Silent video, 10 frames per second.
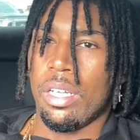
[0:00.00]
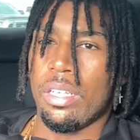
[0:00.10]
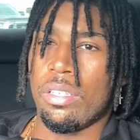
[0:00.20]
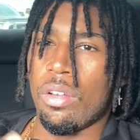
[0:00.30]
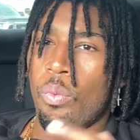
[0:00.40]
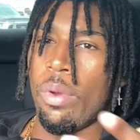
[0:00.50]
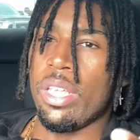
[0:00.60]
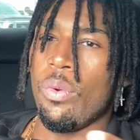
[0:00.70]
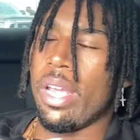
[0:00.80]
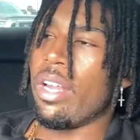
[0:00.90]
So when
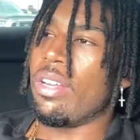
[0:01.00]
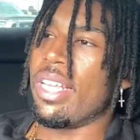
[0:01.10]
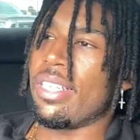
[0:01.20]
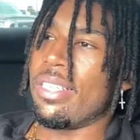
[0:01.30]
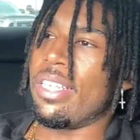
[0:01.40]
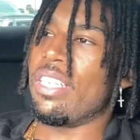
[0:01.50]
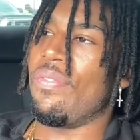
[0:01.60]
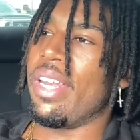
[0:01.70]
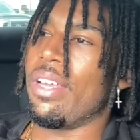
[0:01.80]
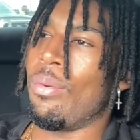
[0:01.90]
you hear, listen to this
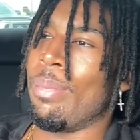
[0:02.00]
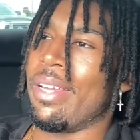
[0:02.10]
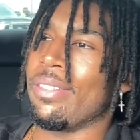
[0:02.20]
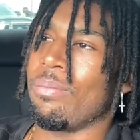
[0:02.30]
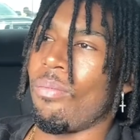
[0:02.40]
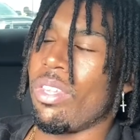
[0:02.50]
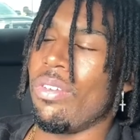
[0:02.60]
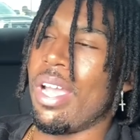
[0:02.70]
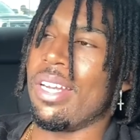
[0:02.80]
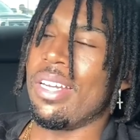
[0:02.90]
video, man, you
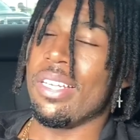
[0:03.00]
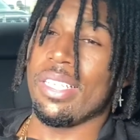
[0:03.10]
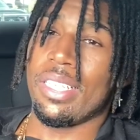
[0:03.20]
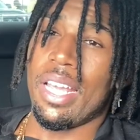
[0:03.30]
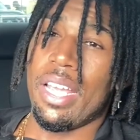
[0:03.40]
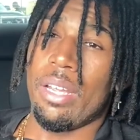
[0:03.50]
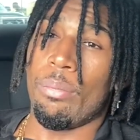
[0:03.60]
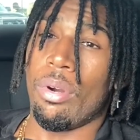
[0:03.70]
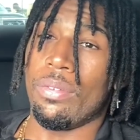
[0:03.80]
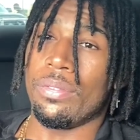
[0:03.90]
gotta understand,
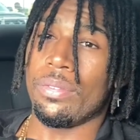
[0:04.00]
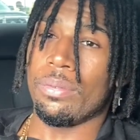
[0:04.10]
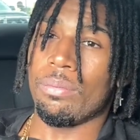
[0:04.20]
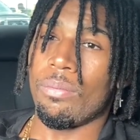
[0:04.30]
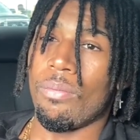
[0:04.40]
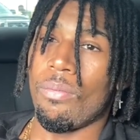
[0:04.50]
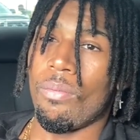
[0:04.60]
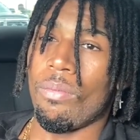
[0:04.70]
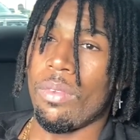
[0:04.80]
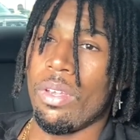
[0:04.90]
bro.
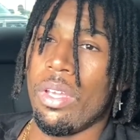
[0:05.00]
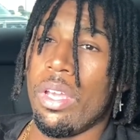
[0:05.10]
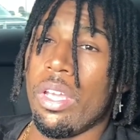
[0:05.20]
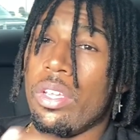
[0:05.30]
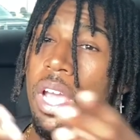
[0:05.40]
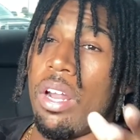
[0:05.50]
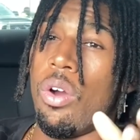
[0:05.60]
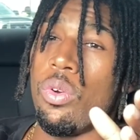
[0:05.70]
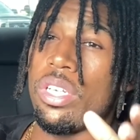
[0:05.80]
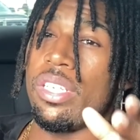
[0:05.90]
You gotta
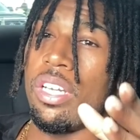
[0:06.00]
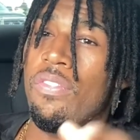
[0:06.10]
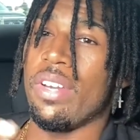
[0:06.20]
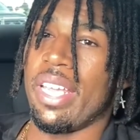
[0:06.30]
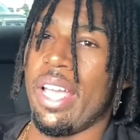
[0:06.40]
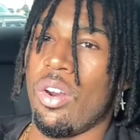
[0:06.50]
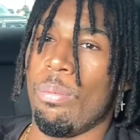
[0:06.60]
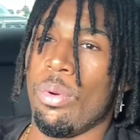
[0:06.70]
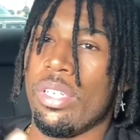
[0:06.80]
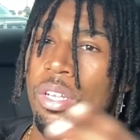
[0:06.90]
hold yourself
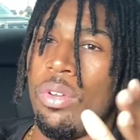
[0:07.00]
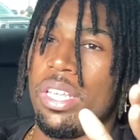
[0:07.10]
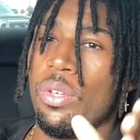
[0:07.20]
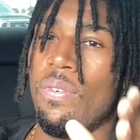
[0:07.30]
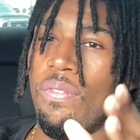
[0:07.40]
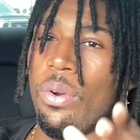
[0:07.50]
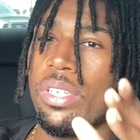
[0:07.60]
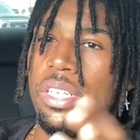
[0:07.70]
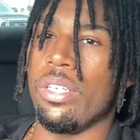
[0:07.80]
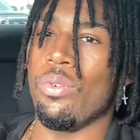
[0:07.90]
accountable. It's only you
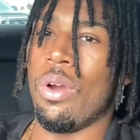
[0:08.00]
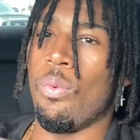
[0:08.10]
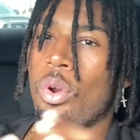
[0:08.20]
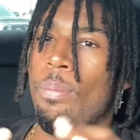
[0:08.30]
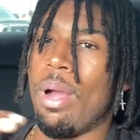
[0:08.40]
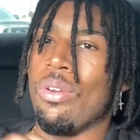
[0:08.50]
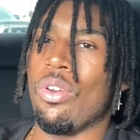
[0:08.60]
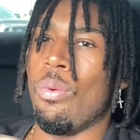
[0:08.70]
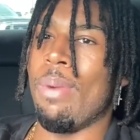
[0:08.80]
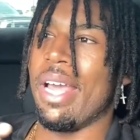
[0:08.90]
versus you. Don't worry about
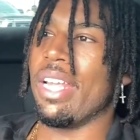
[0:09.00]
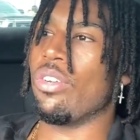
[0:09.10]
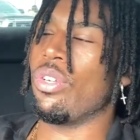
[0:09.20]
nobody else.